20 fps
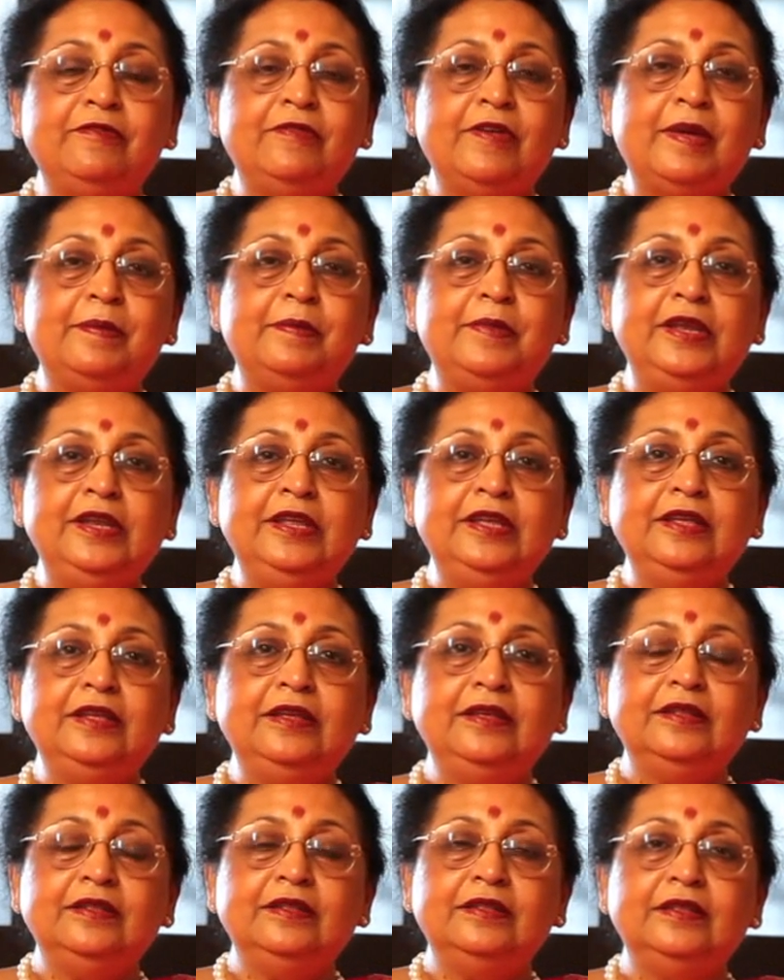family,
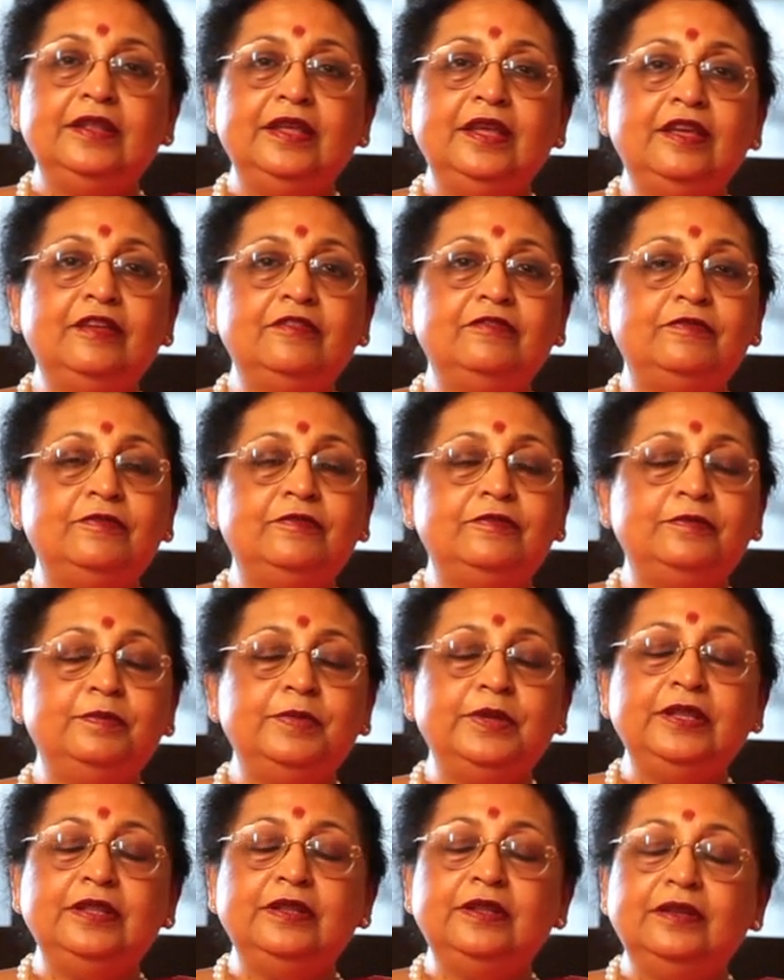they have
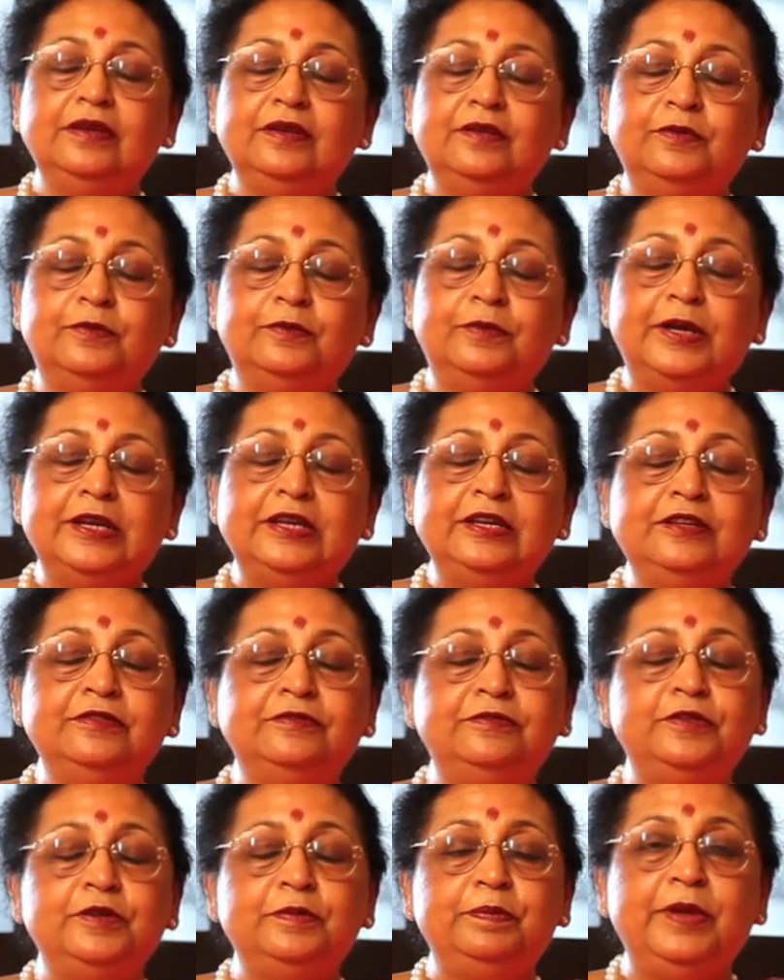been
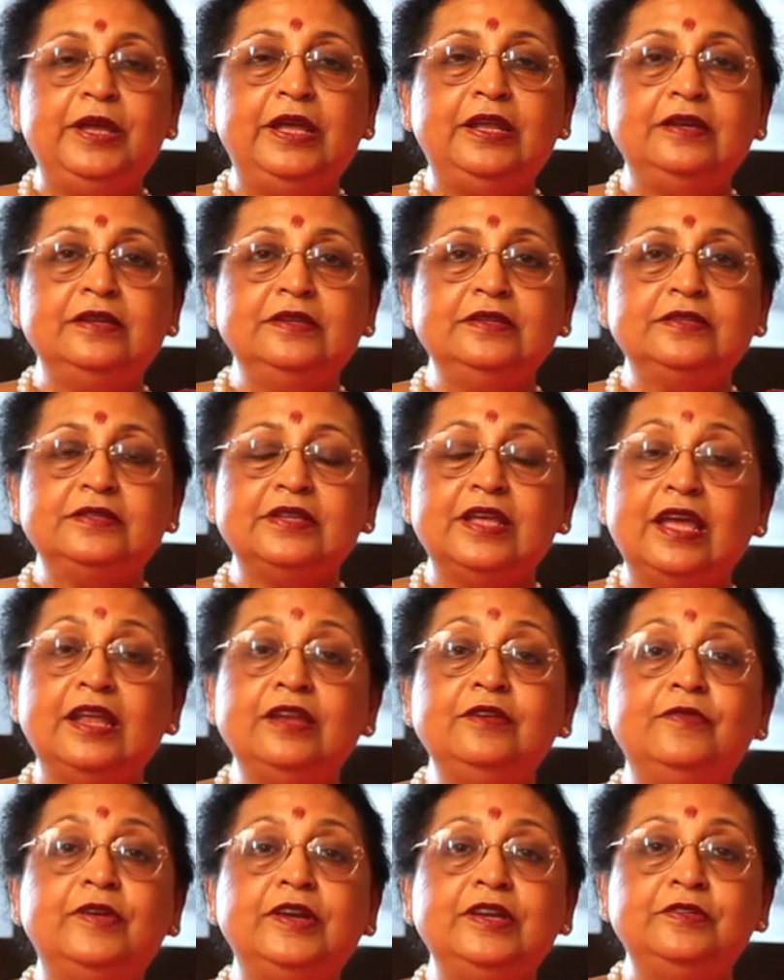wonderful parents
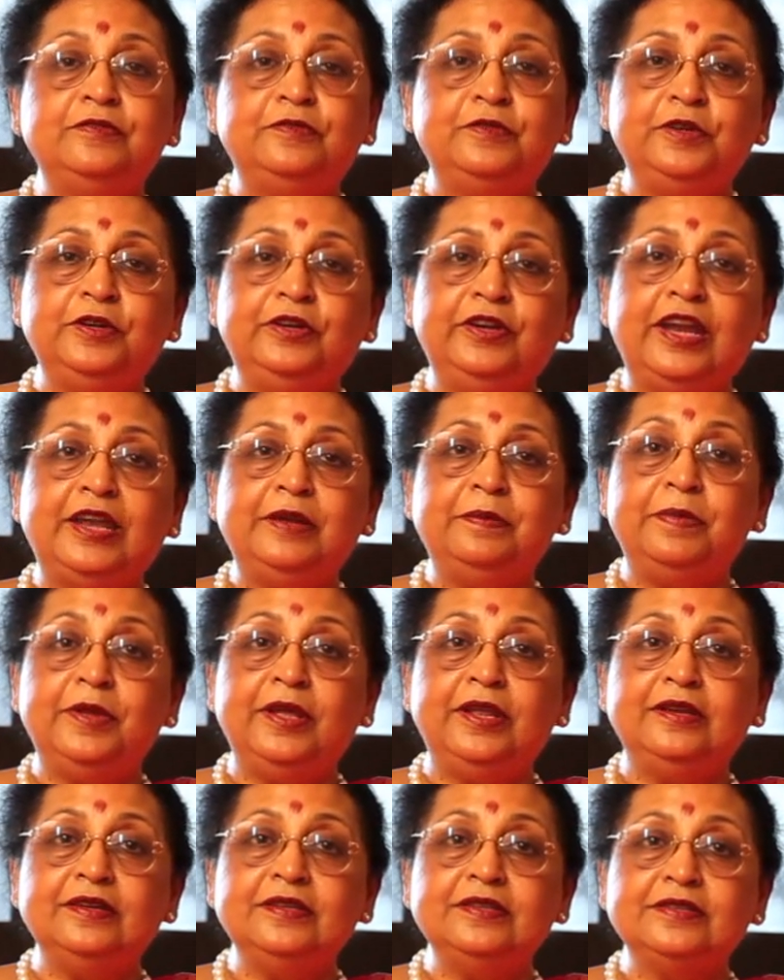and wonderful
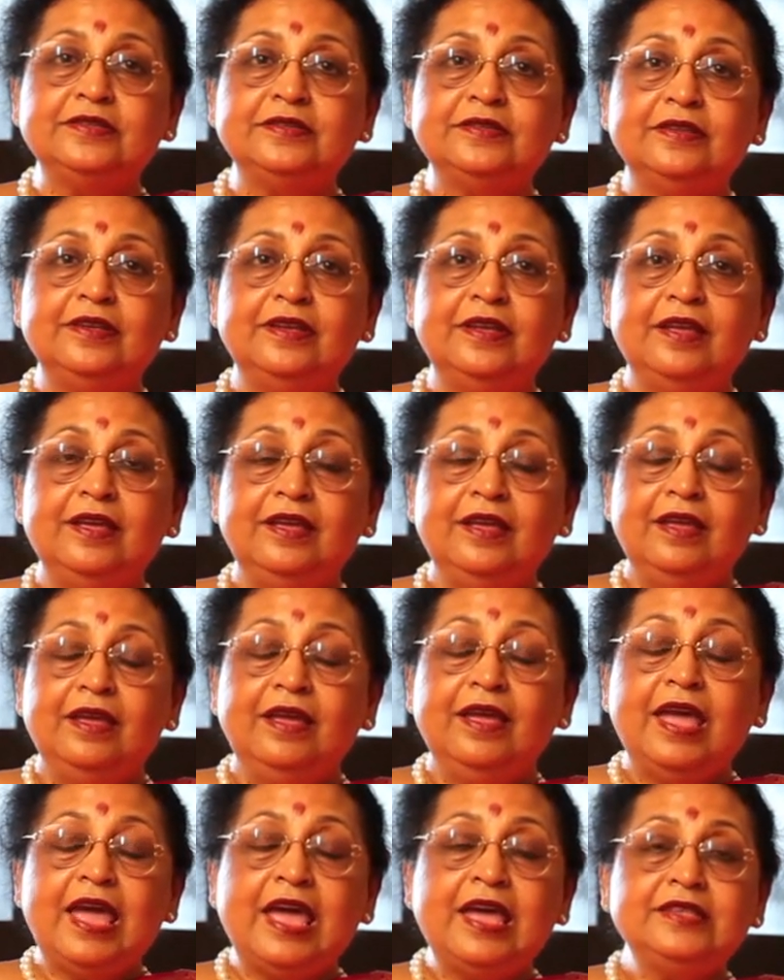grandparents.
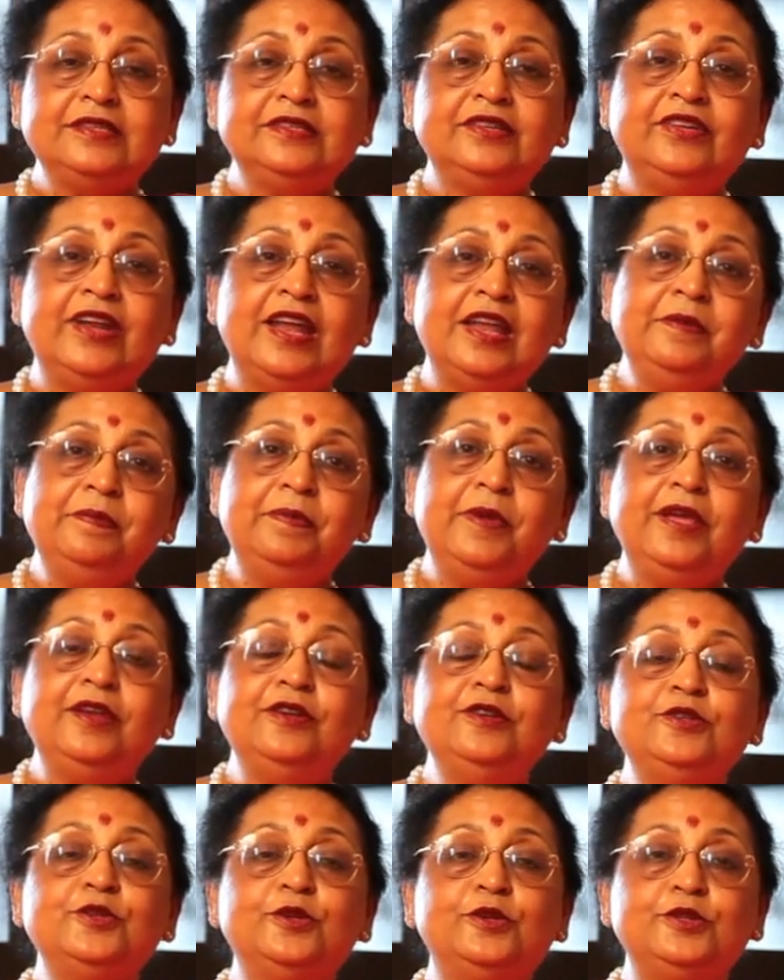As
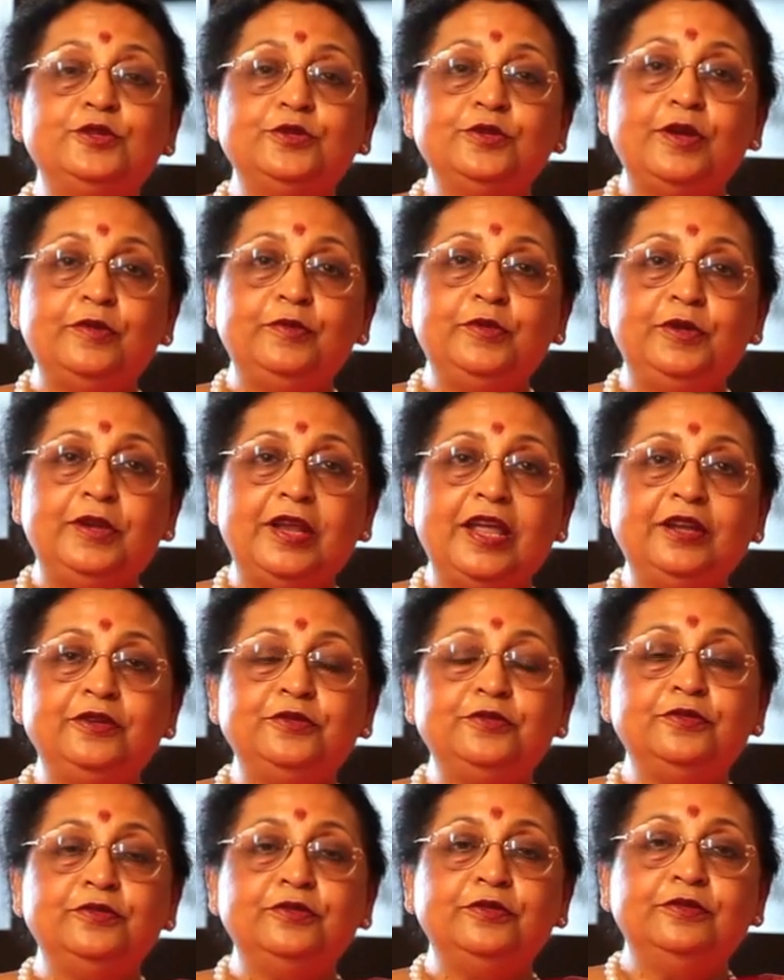grandparents, also, I would
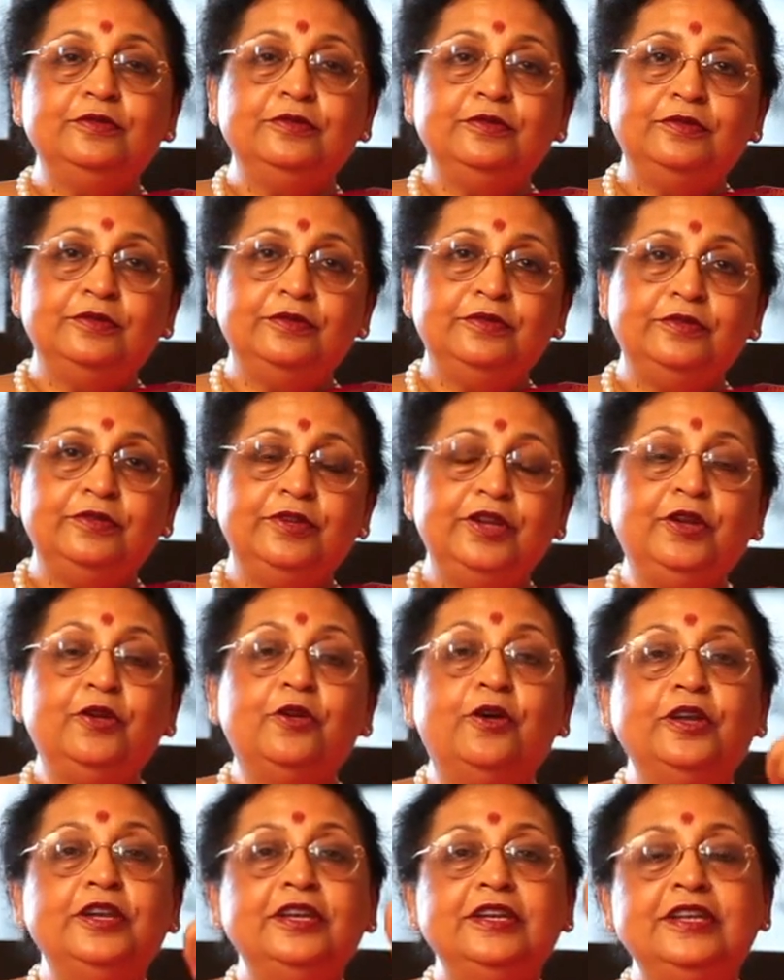like to
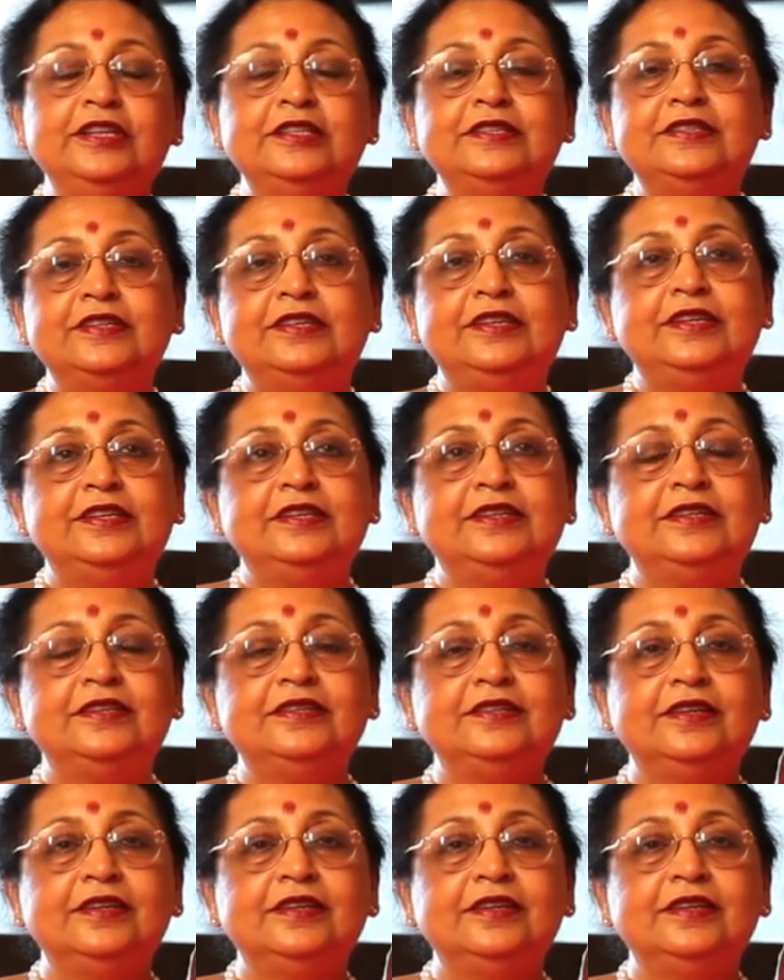recall an incident.